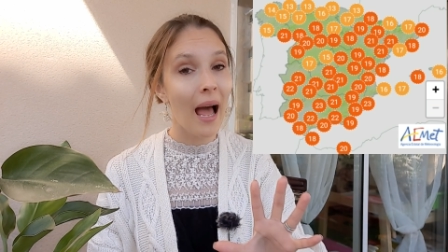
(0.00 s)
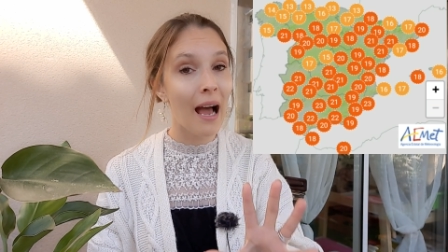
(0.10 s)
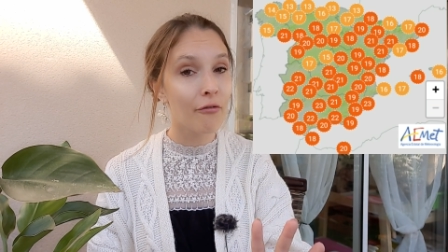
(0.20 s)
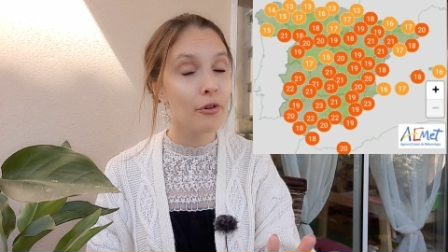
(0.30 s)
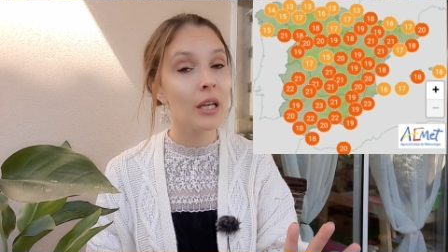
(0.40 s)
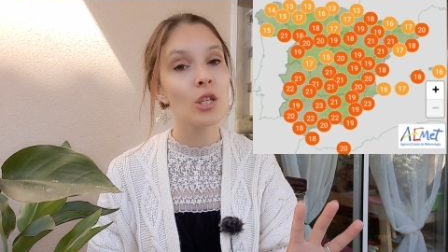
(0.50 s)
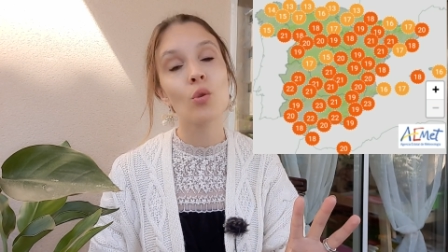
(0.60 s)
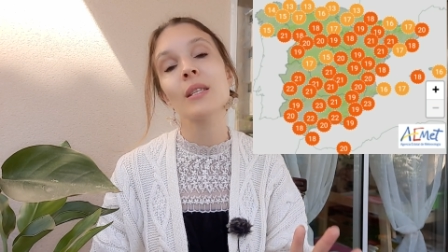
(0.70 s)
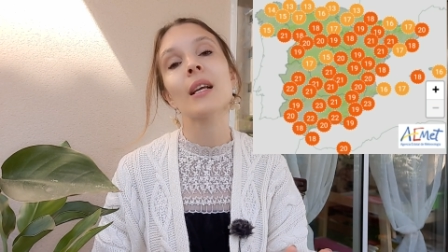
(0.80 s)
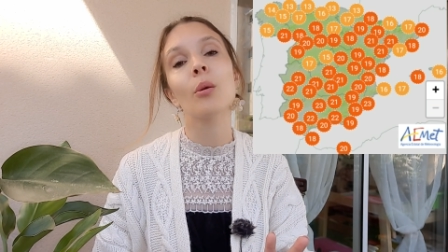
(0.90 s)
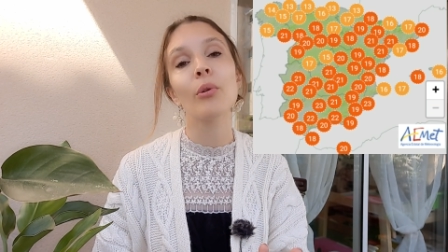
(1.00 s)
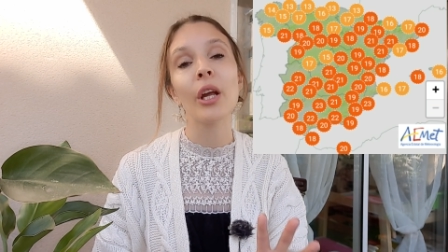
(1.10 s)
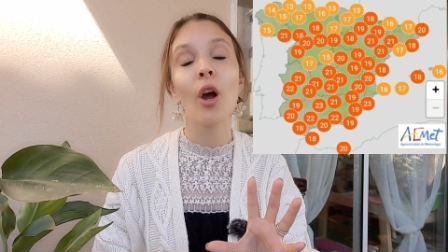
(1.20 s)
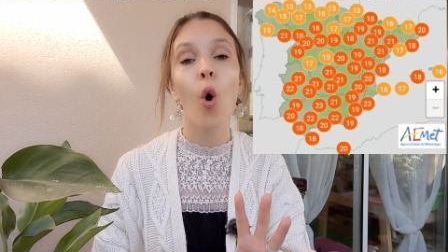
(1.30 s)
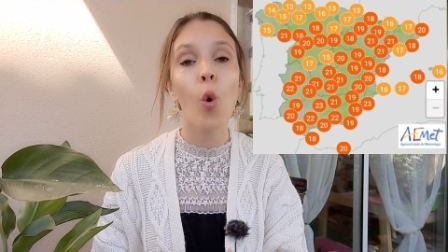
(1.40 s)
Africa, so it's going to
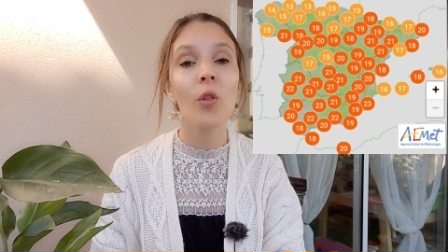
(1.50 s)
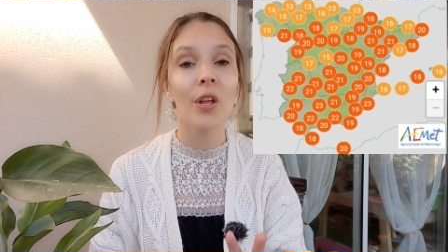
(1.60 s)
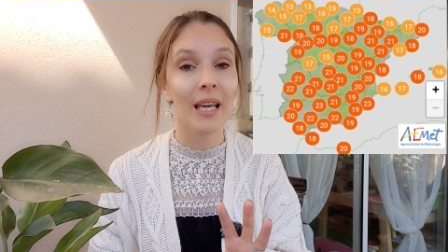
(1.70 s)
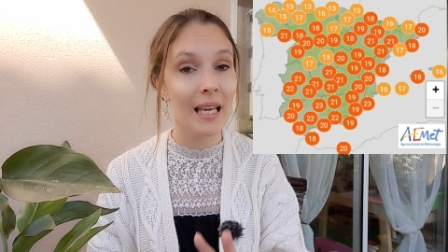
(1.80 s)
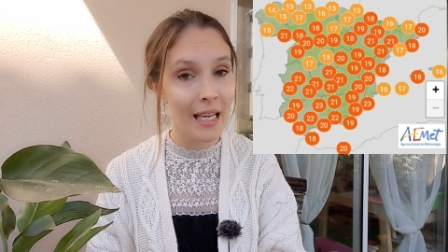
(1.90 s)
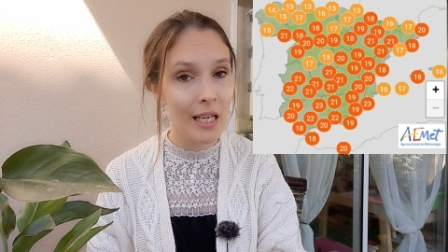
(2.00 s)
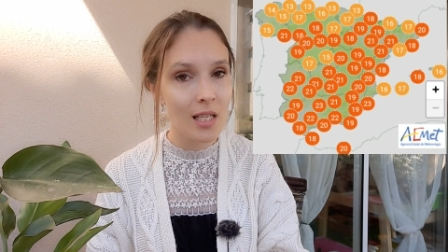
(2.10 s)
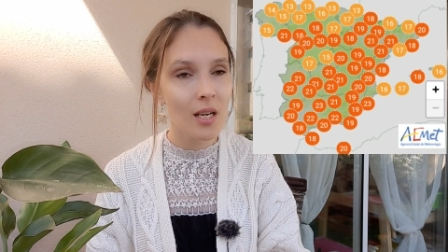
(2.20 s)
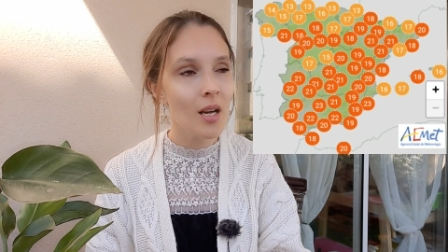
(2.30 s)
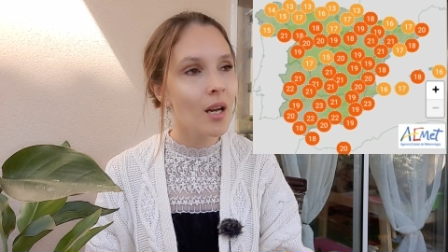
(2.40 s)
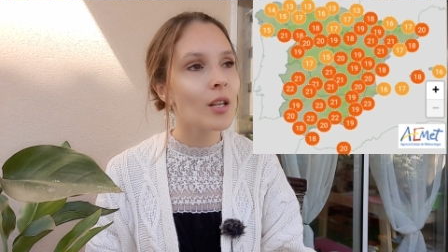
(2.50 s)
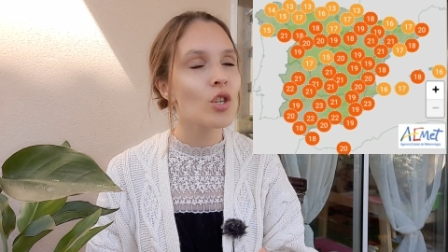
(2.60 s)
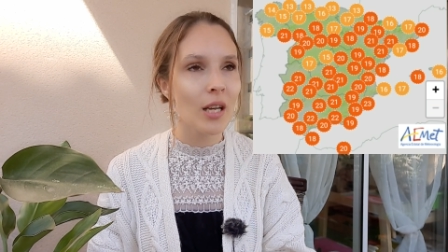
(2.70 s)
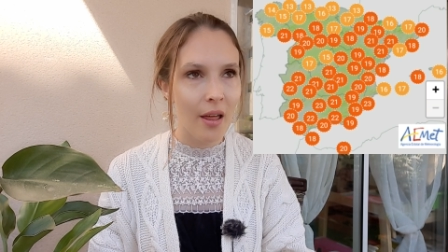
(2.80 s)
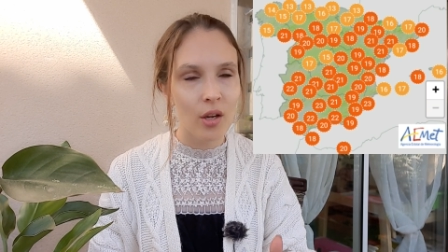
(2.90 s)
bring all the heat
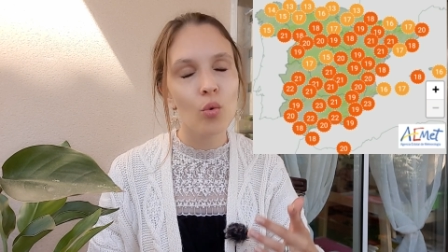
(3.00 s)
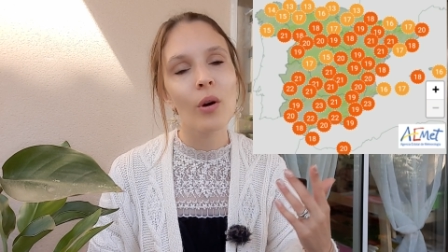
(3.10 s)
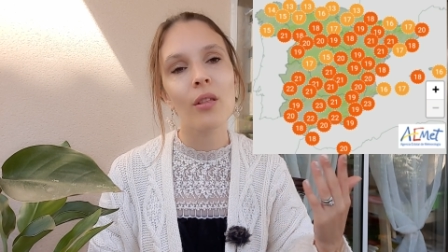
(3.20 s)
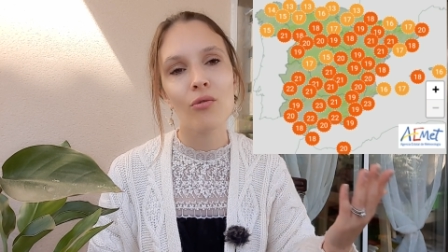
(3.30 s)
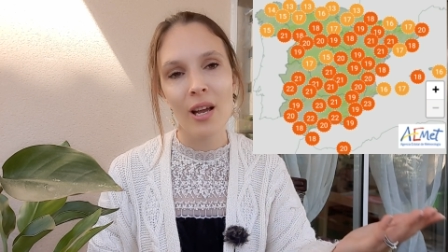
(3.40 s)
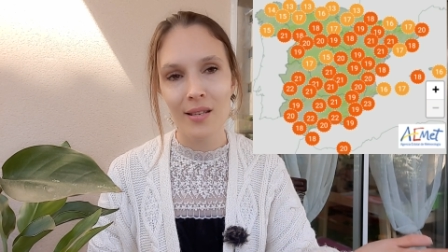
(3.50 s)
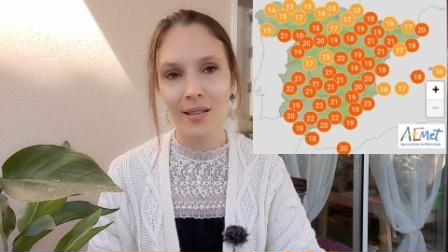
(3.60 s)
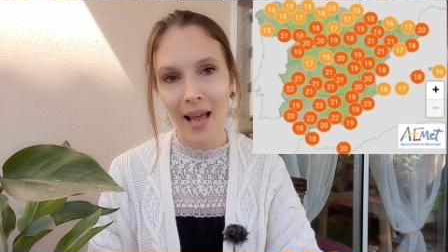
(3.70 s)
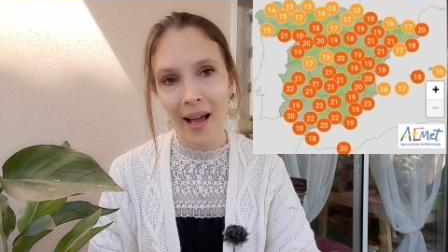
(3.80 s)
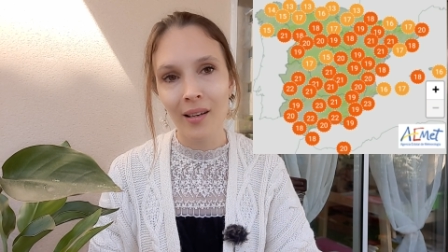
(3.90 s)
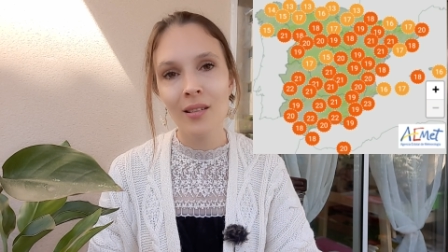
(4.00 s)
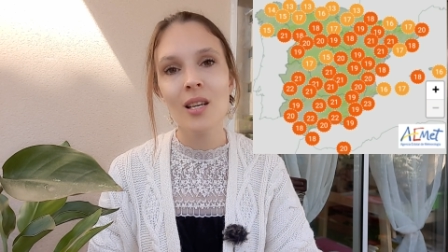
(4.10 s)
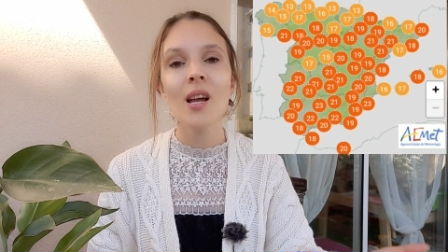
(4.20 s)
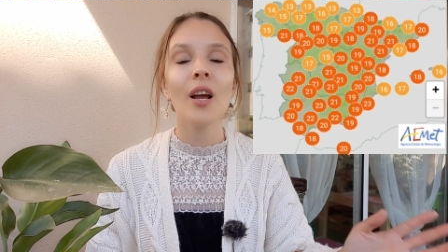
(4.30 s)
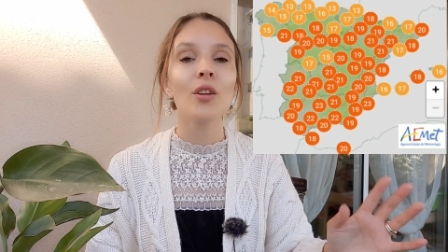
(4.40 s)
together with the red sand
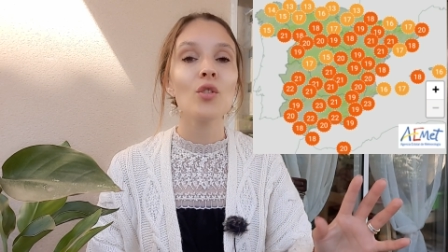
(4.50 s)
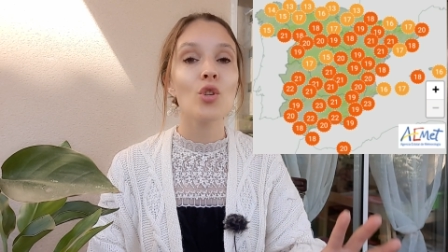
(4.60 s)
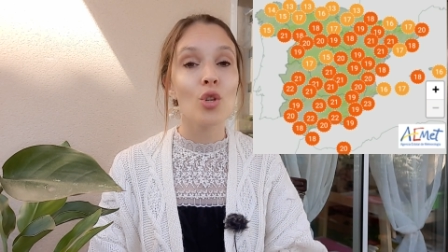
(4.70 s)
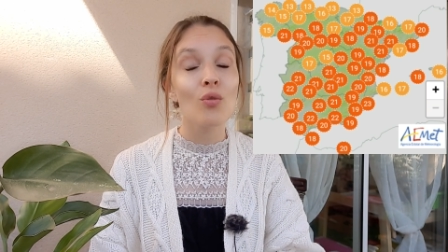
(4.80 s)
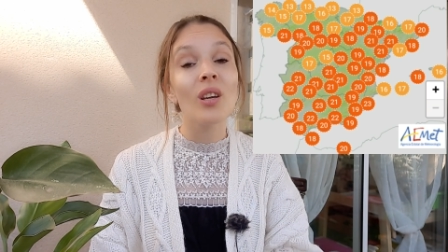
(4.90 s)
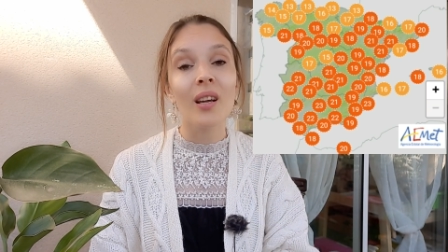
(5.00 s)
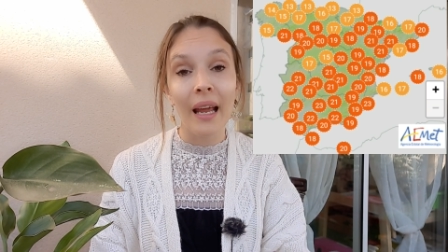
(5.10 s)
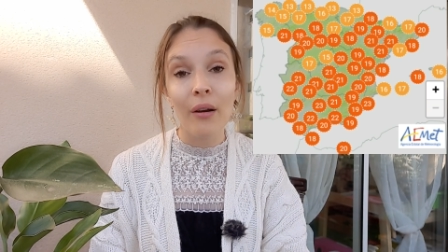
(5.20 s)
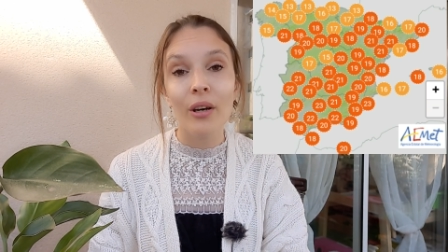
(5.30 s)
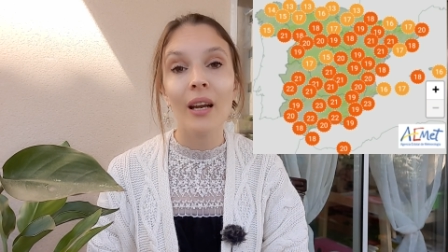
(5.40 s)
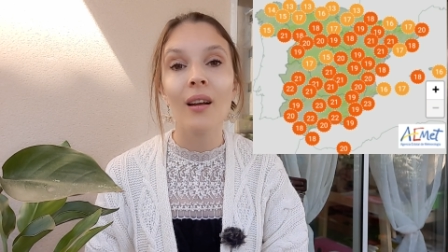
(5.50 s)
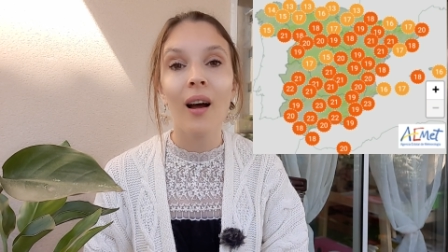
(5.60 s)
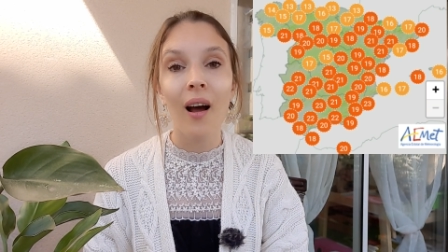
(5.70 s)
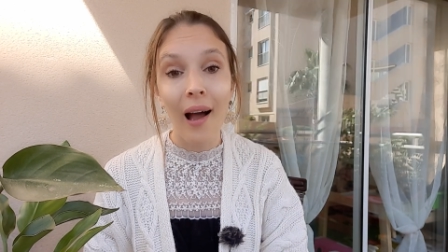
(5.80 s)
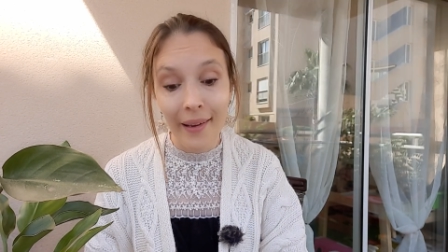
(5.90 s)
to Canarian
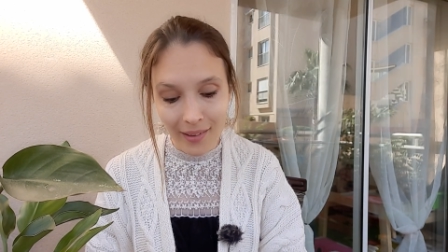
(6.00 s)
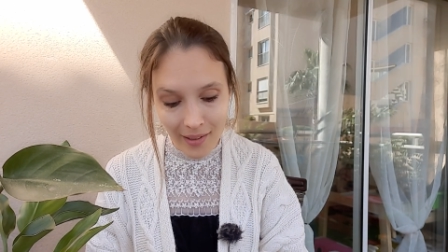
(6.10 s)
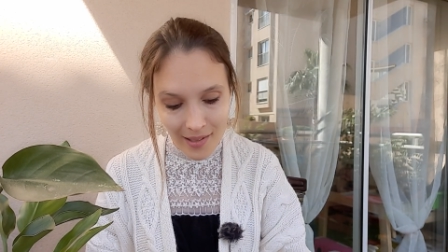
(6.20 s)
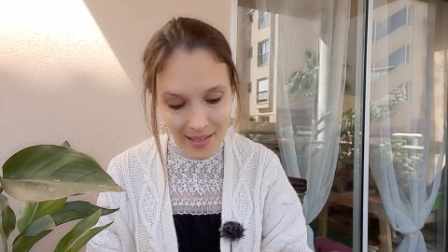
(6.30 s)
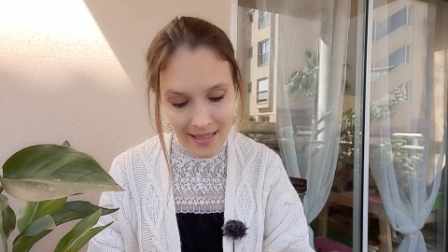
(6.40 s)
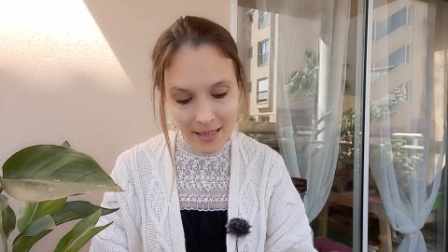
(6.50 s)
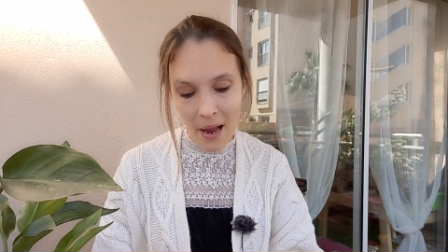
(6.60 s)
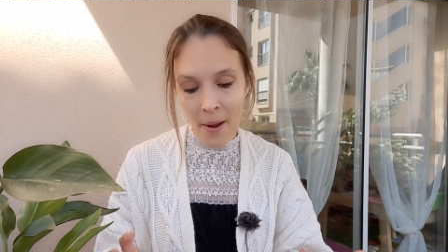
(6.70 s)
Islands.